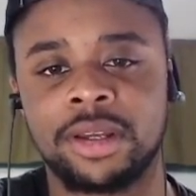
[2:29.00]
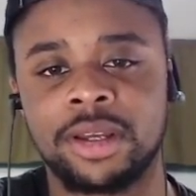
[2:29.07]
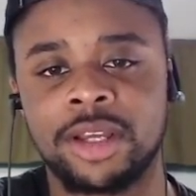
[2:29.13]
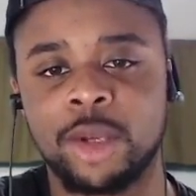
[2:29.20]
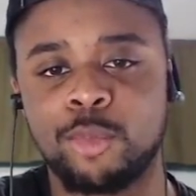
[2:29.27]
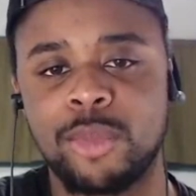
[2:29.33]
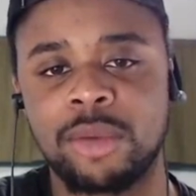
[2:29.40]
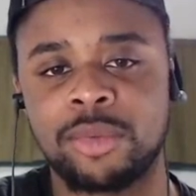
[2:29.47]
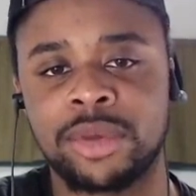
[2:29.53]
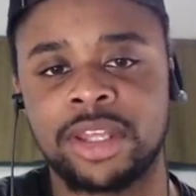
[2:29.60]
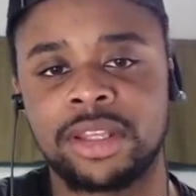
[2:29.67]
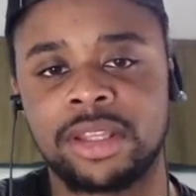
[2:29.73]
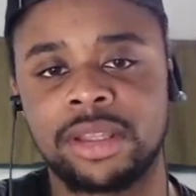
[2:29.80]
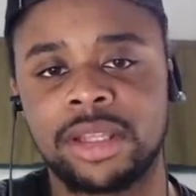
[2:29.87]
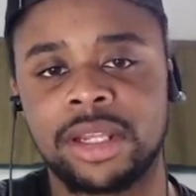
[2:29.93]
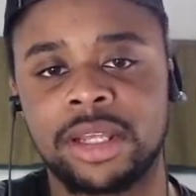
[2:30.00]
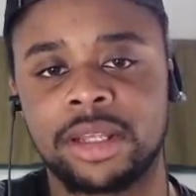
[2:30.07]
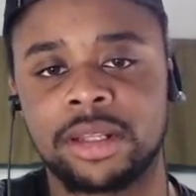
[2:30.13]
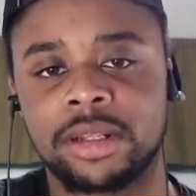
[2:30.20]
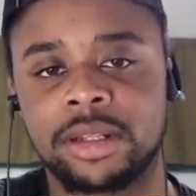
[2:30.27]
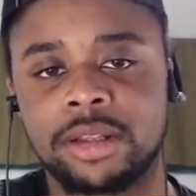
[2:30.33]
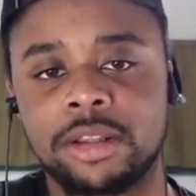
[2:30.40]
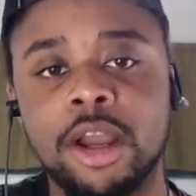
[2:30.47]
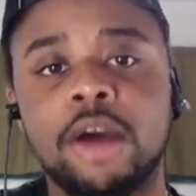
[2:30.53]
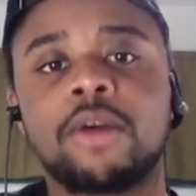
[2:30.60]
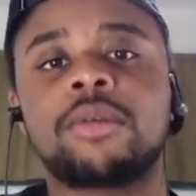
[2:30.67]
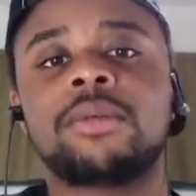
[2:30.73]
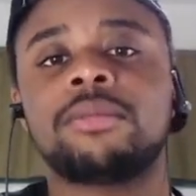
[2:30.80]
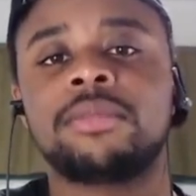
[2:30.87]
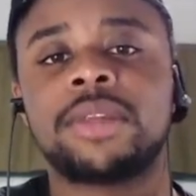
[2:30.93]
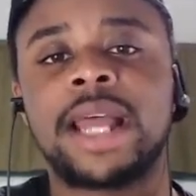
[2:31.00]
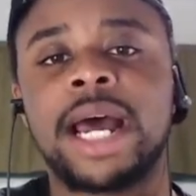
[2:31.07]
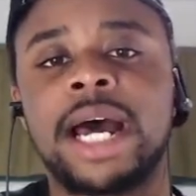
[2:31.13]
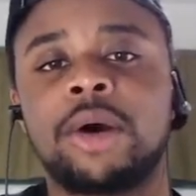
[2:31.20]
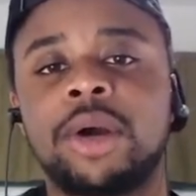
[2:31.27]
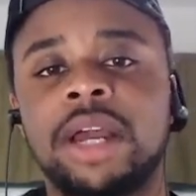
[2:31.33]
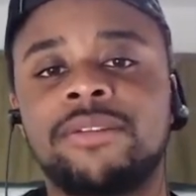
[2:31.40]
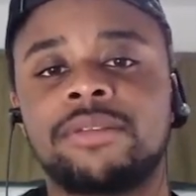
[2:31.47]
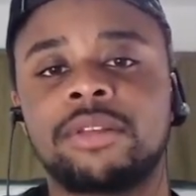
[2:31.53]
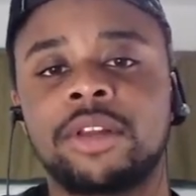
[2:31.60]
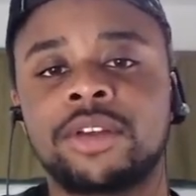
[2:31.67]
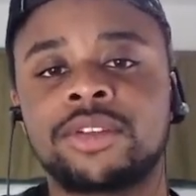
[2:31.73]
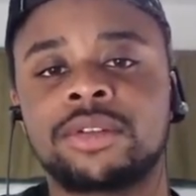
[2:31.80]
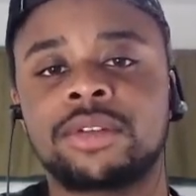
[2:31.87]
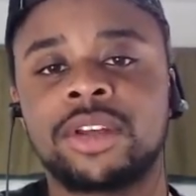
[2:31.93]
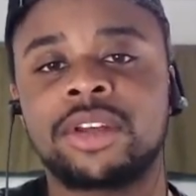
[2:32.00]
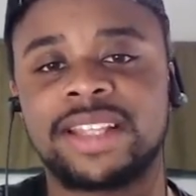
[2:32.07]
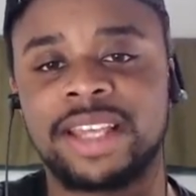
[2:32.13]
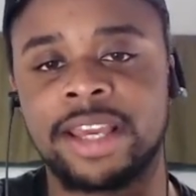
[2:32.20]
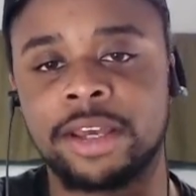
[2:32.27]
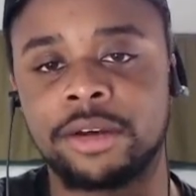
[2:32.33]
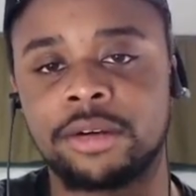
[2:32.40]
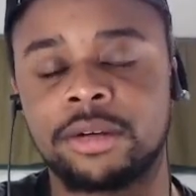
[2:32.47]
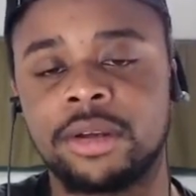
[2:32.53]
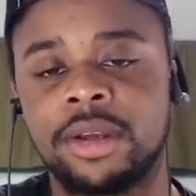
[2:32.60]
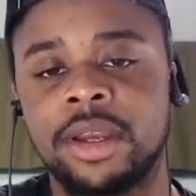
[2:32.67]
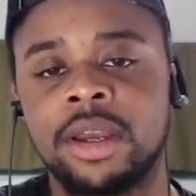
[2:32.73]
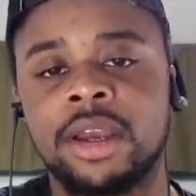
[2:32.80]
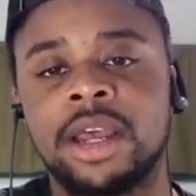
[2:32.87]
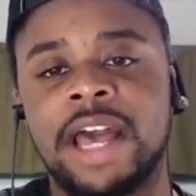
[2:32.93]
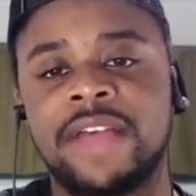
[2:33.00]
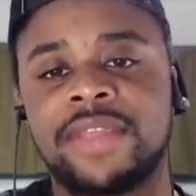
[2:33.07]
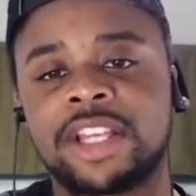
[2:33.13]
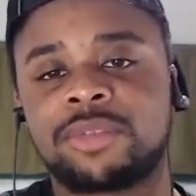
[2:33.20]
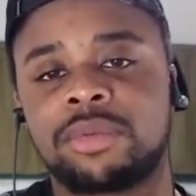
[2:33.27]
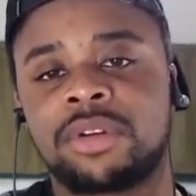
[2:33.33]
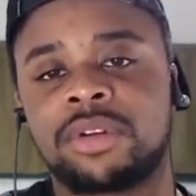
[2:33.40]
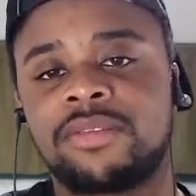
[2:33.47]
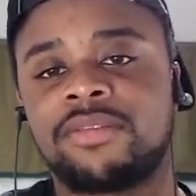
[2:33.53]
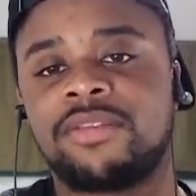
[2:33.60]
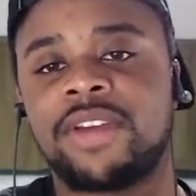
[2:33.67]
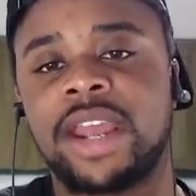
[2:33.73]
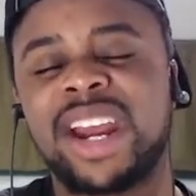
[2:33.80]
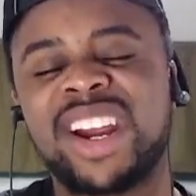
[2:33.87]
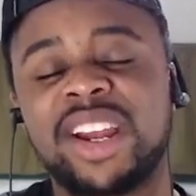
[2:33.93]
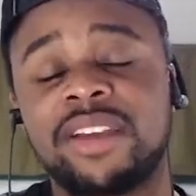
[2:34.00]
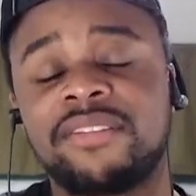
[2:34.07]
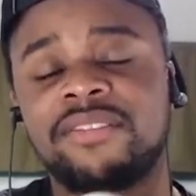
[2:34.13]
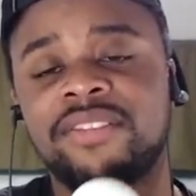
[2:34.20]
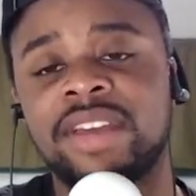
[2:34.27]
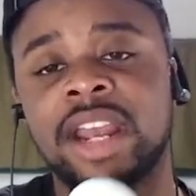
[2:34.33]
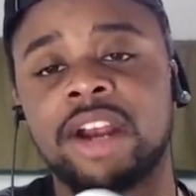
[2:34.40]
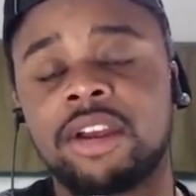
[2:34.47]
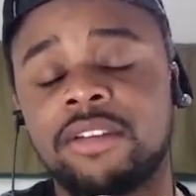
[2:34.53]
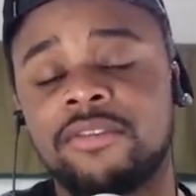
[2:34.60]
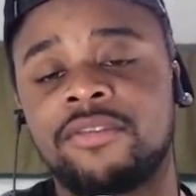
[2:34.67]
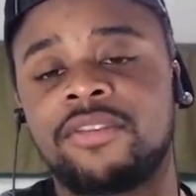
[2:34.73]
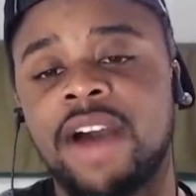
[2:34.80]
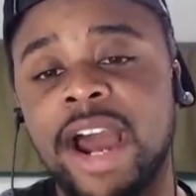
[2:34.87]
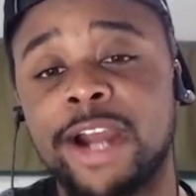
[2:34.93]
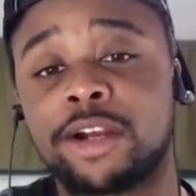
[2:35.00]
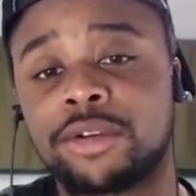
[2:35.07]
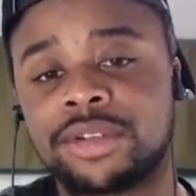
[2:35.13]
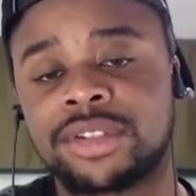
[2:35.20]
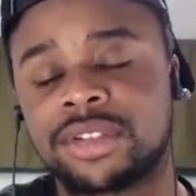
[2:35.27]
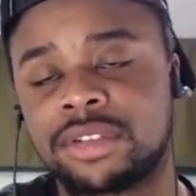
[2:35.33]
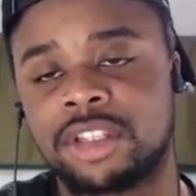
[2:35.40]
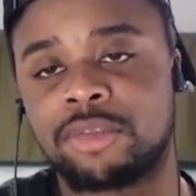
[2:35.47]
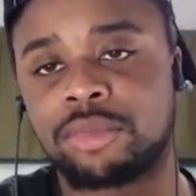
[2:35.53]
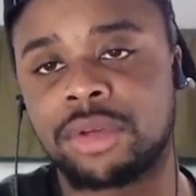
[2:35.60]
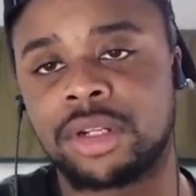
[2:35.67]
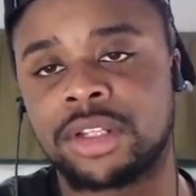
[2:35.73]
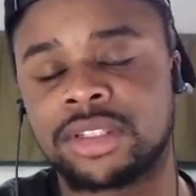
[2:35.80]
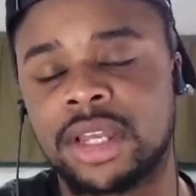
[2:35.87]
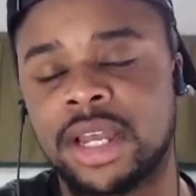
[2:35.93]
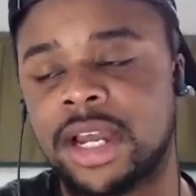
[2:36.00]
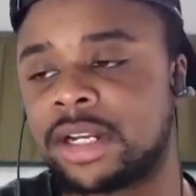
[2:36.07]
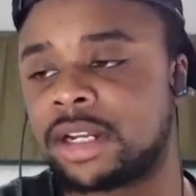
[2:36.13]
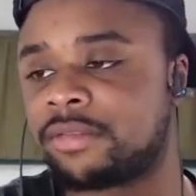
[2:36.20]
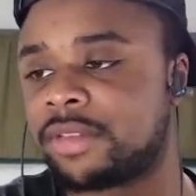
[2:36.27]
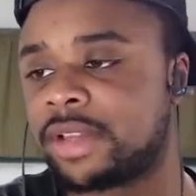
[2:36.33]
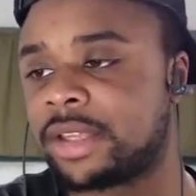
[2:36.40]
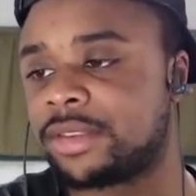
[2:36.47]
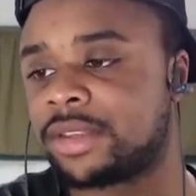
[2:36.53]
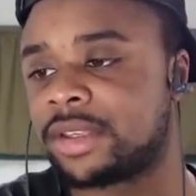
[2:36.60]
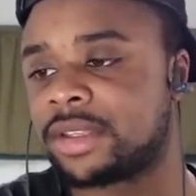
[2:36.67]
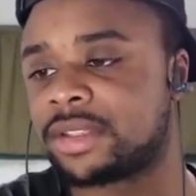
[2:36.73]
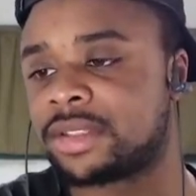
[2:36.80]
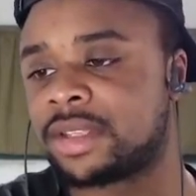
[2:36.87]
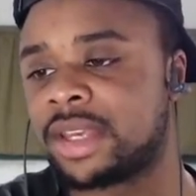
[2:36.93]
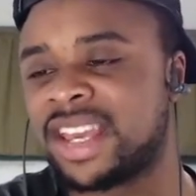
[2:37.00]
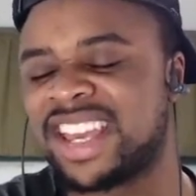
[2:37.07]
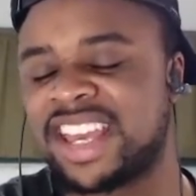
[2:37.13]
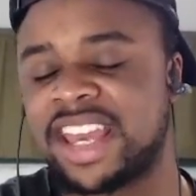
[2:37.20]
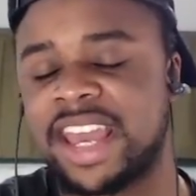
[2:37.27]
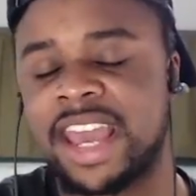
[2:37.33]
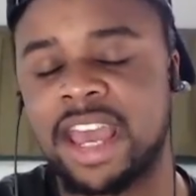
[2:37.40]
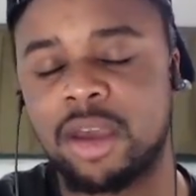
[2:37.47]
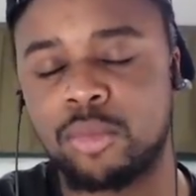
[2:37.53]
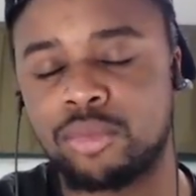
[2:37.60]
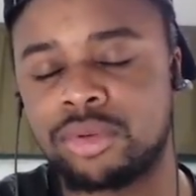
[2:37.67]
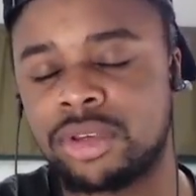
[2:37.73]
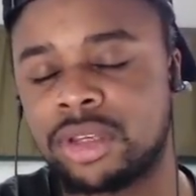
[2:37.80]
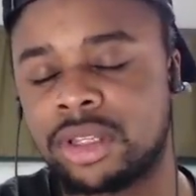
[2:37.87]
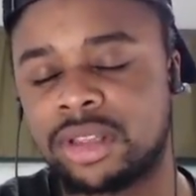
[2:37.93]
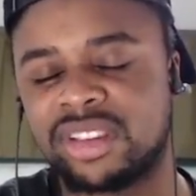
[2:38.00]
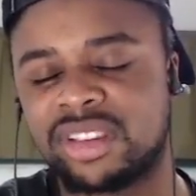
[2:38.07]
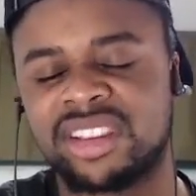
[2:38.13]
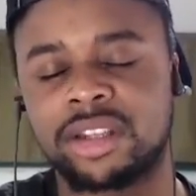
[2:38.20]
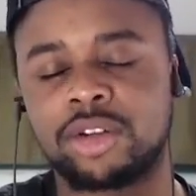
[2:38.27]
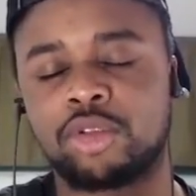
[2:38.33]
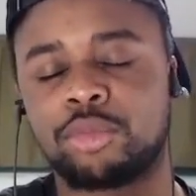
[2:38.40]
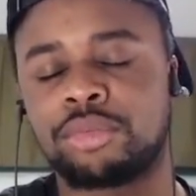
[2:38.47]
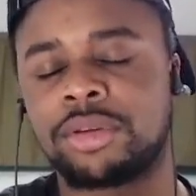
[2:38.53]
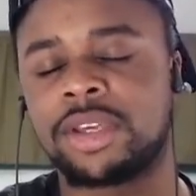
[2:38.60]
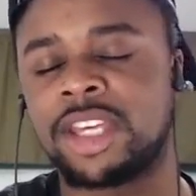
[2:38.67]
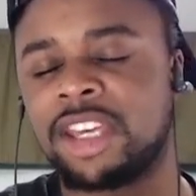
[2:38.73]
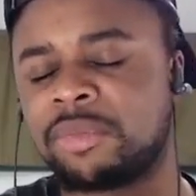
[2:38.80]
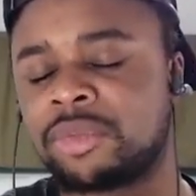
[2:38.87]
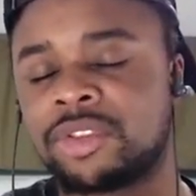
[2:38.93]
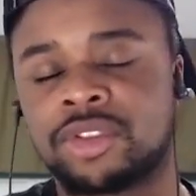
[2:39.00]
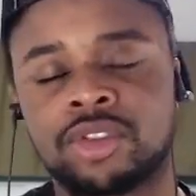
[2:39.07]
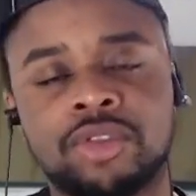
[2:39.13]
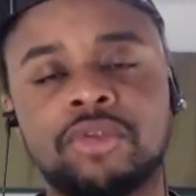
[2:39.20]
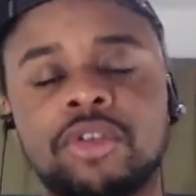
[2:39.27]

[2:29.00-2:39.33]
Maybe he deleted it. No, now, if looks could kill. And that's been a very, very viral snippet. It's kind of like this ambient little peep destroy